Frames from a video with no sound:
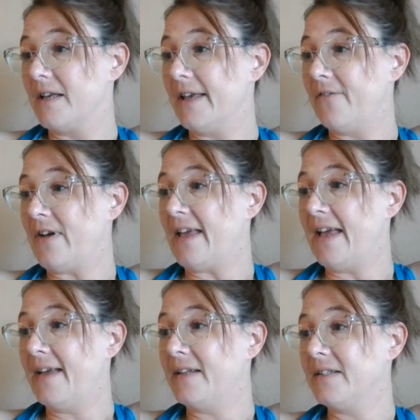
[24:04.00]
if I
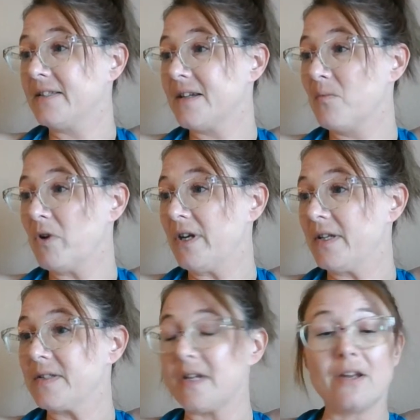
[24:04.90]
hand someone a
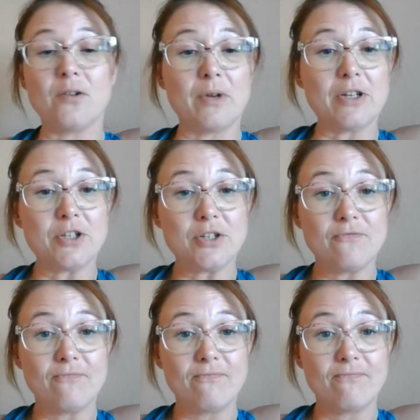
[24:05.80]
sandwich
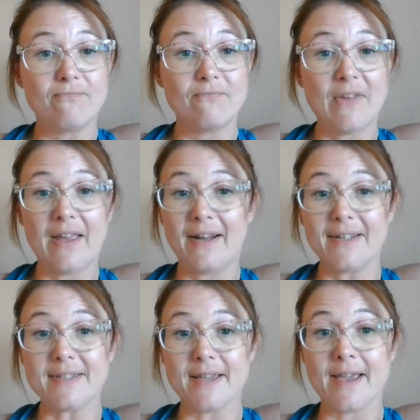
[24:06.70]
and I
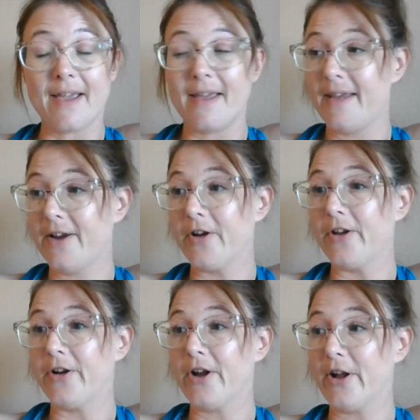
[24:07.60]
say, "Here,
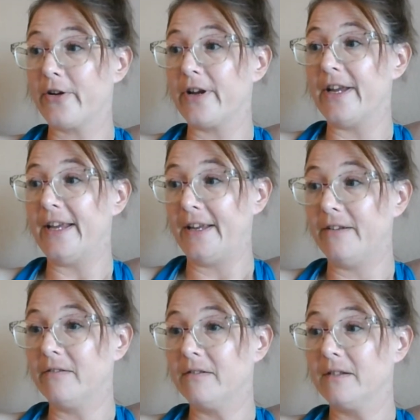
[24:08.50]
you're hungry,
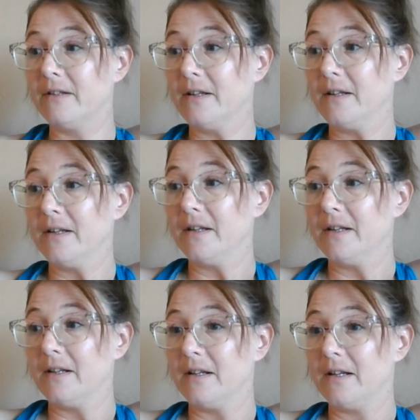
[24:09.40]
eat,"
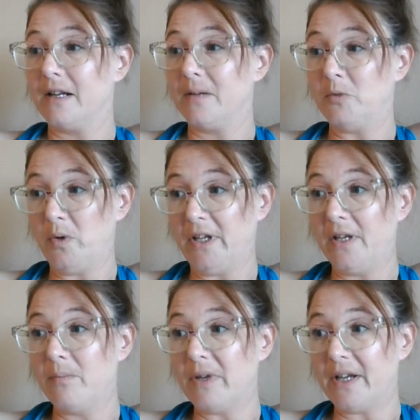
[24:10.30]
I'm doing
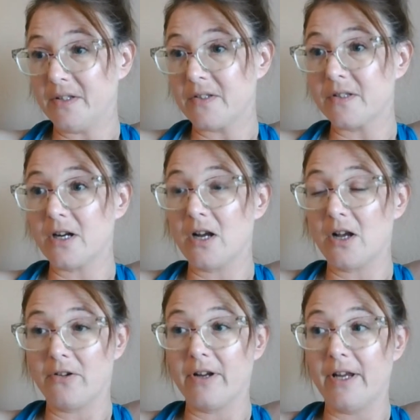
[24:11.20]
it because they're
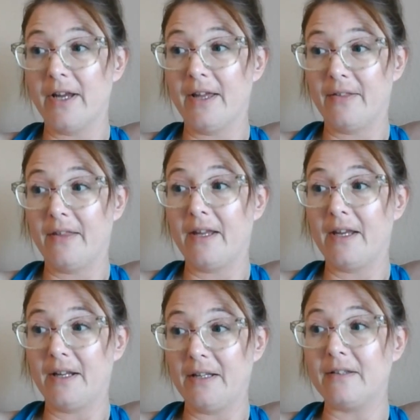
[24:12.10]
hungry and they
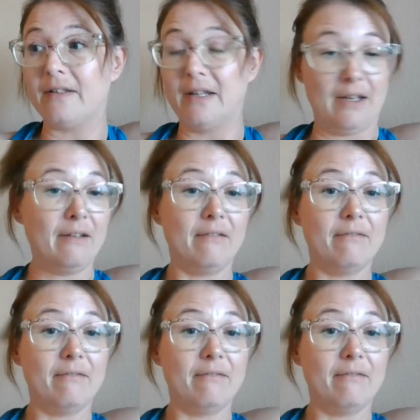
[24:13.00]
need to eat.